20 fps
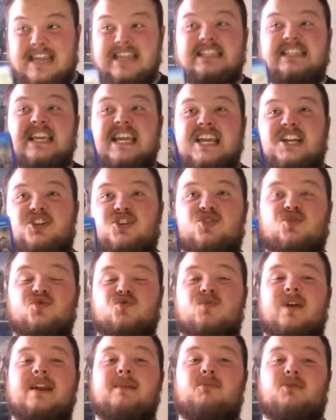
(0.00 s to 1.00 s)
It is
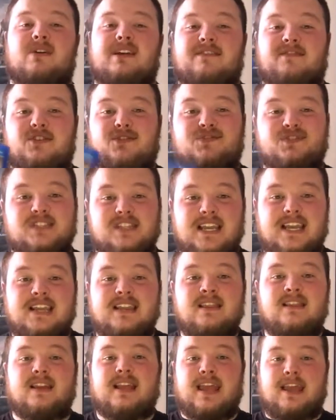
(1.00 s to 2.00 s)
incredible. If you've
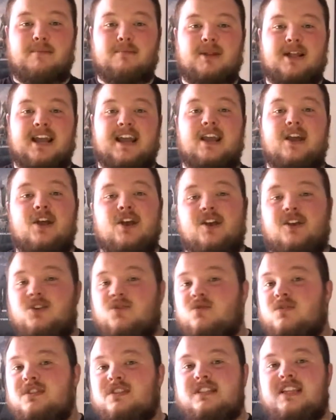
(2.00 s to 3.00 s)
seen the gameplay,
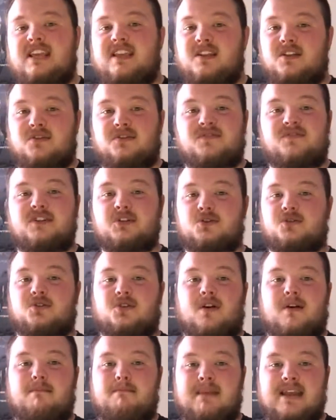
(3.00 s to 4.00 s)
you will see that those
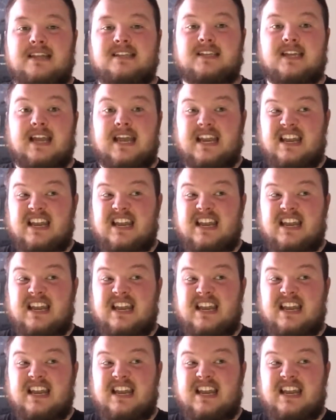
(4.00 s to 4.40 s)
visuals are amazing.